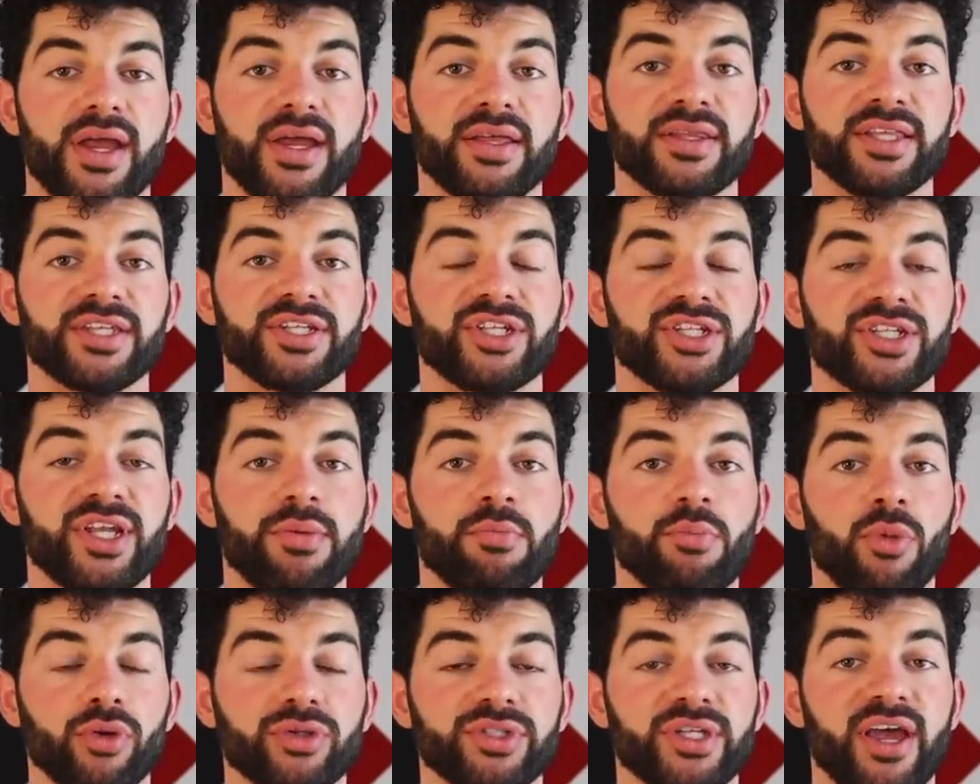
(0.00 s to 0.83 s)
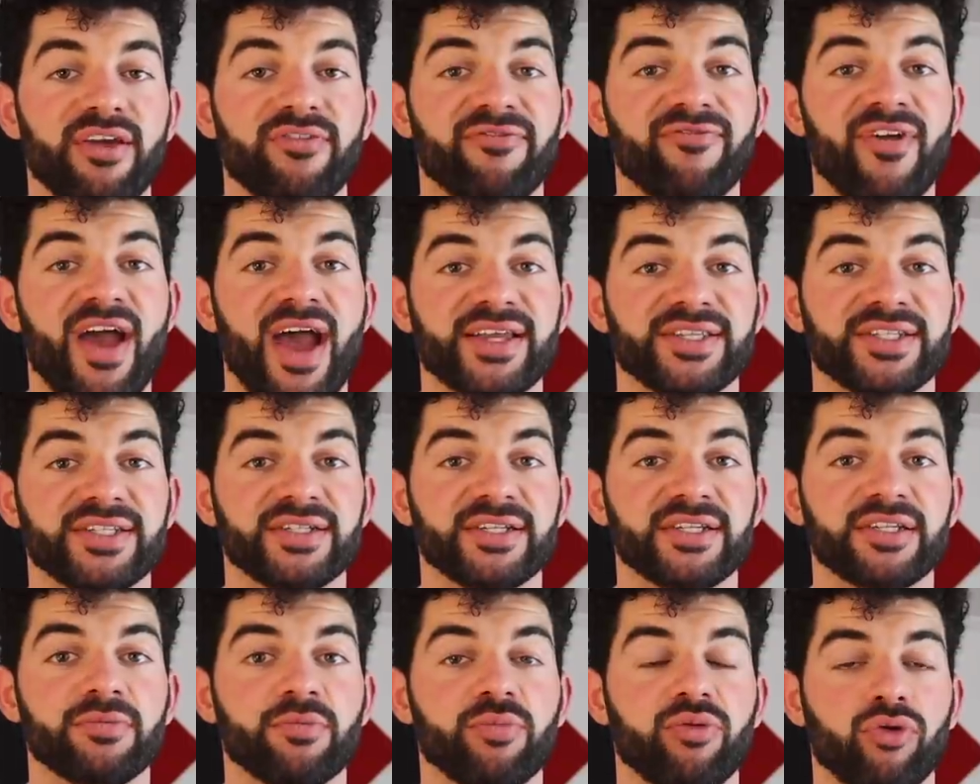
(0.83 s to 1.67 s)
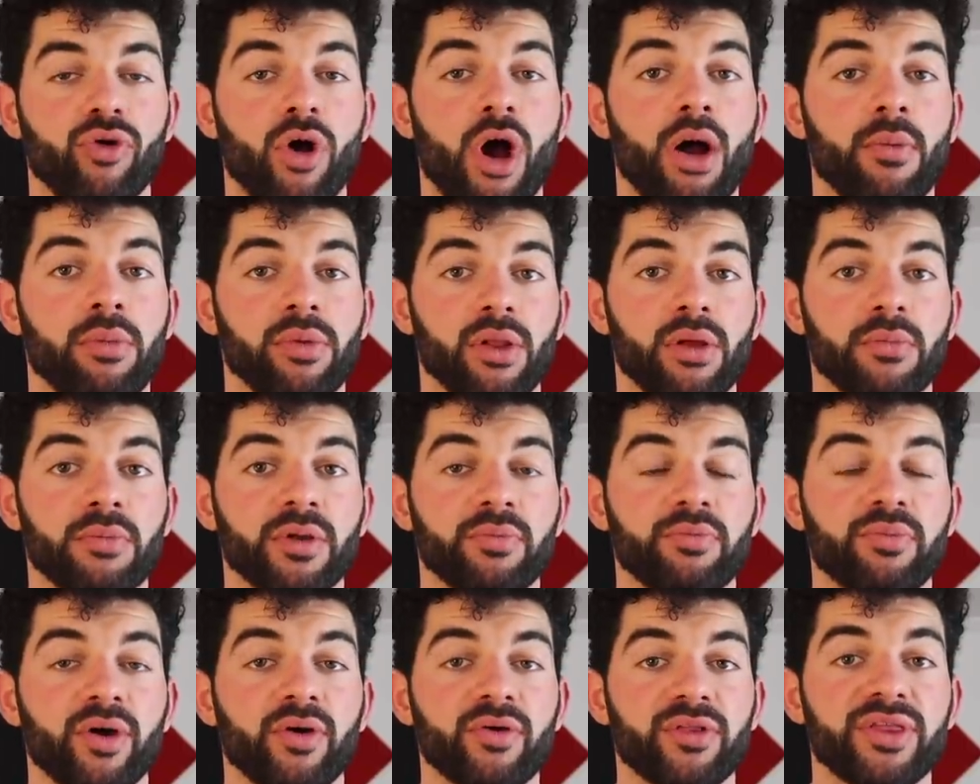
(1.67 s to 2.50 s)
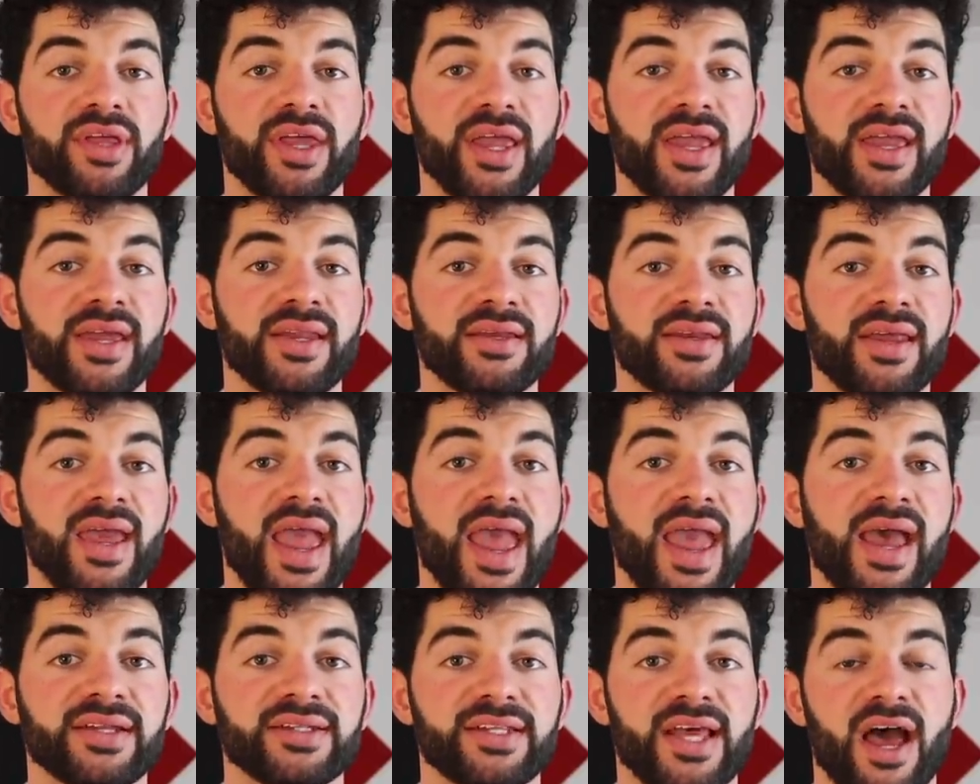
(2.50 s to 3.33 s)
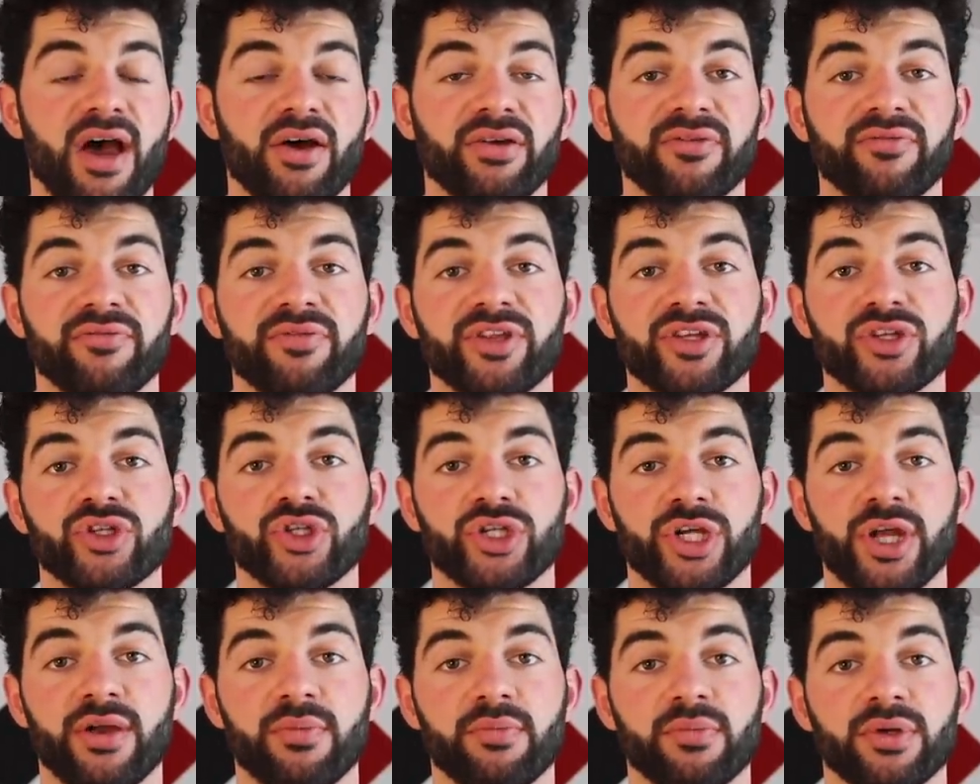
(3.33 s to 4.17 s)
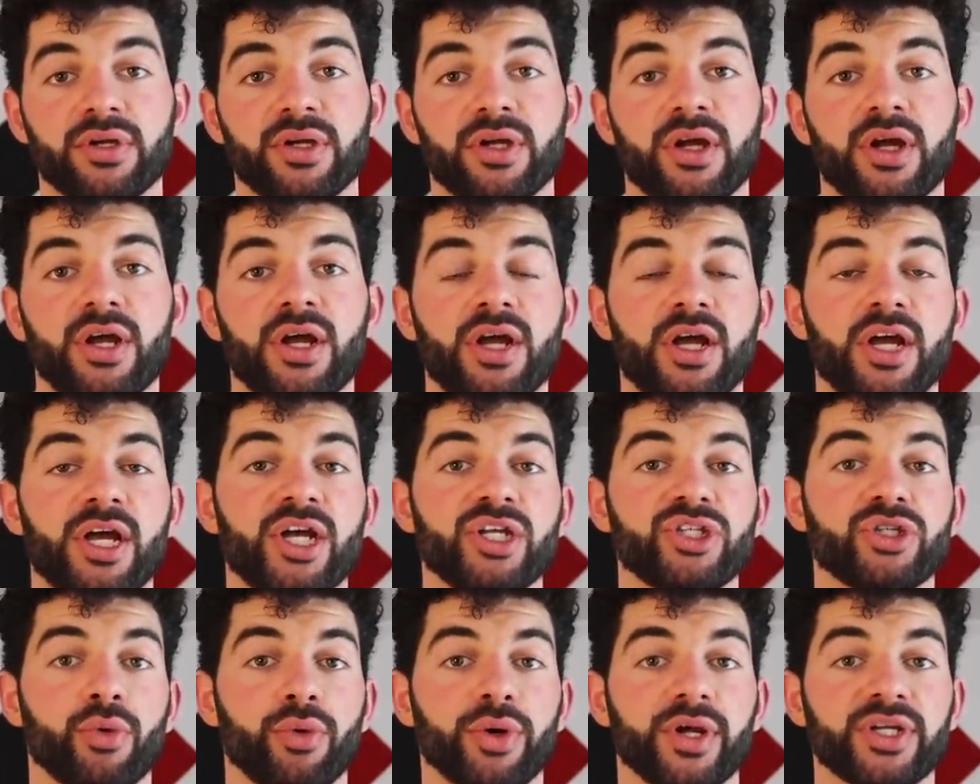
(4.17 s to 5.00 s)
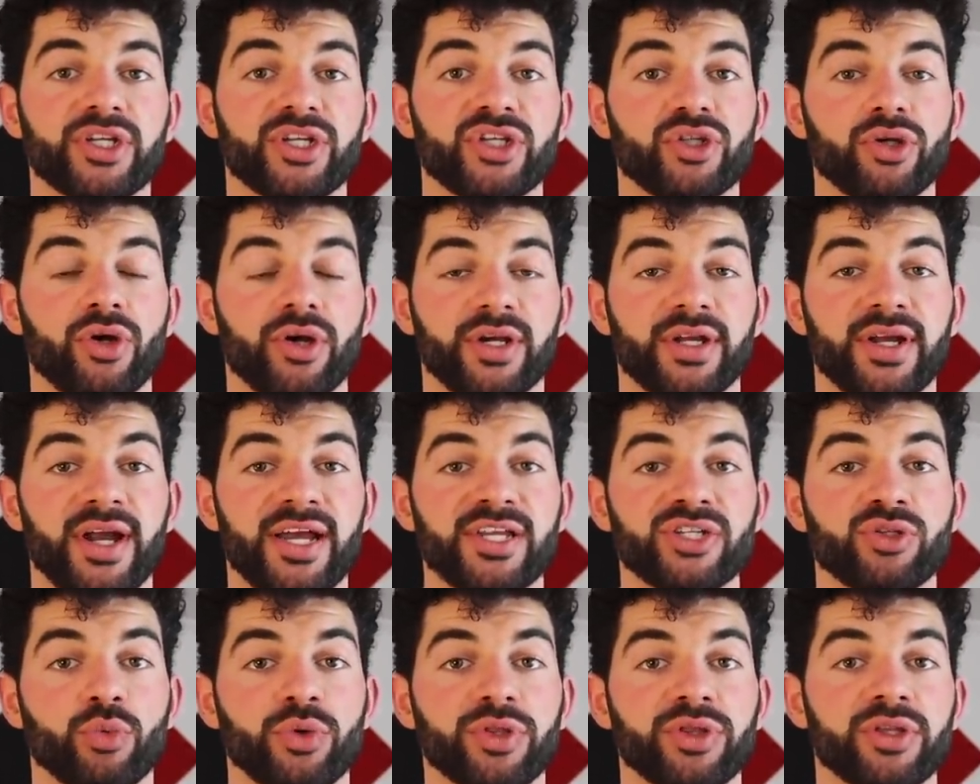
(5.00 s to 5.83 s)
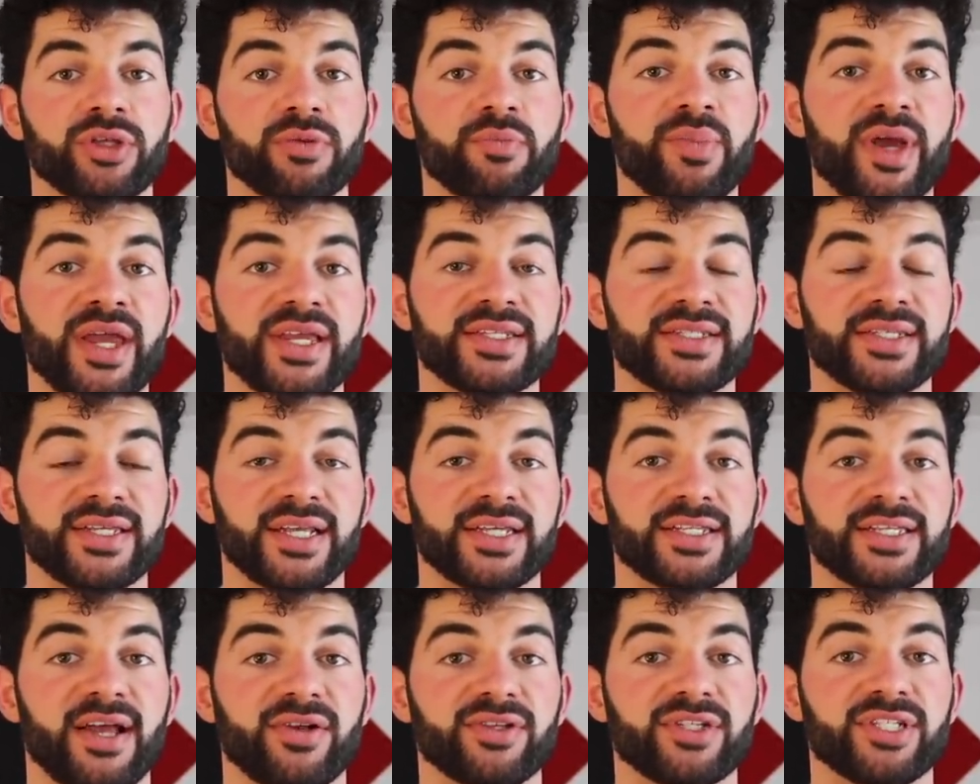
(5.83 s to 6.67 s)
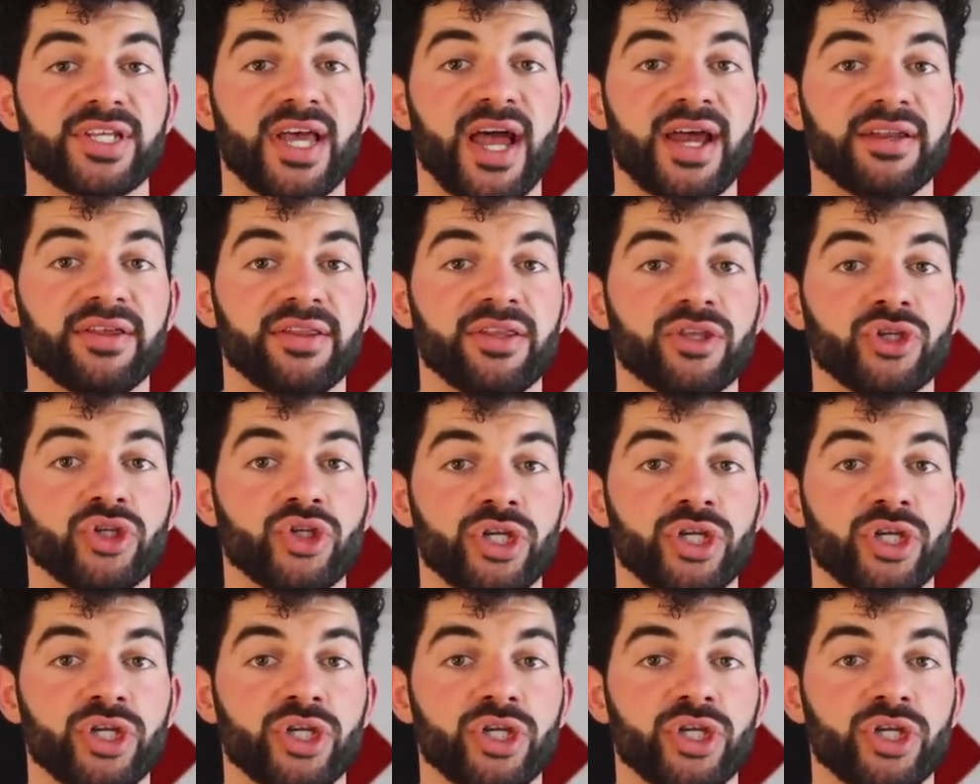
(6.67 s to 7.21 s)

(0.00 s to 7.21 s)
And this is a multifaceted problem, both in and out of the gym. So we're gonna start guys with the basics outside of the